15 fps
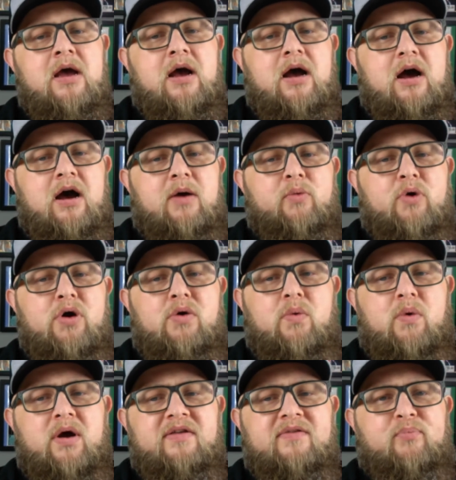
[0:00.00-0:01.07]
Rogue
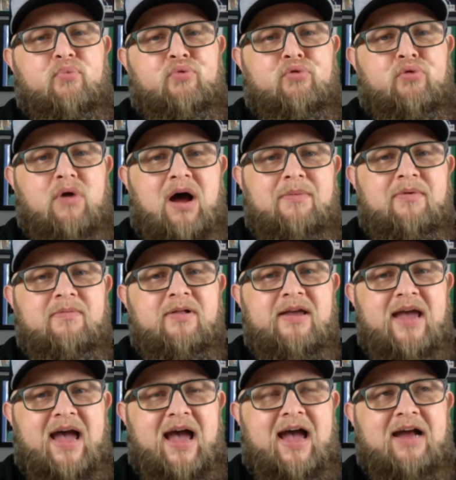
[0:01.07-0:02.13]
One's
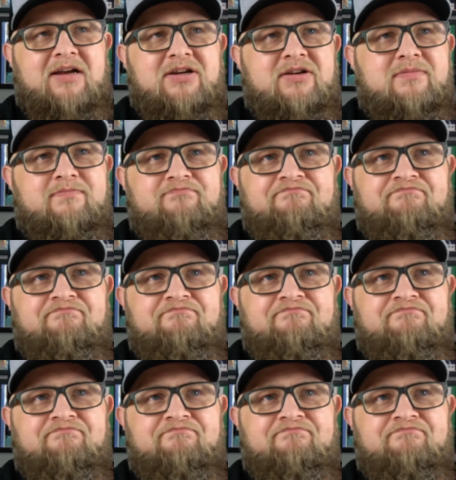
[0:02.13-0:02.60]
probably, actually,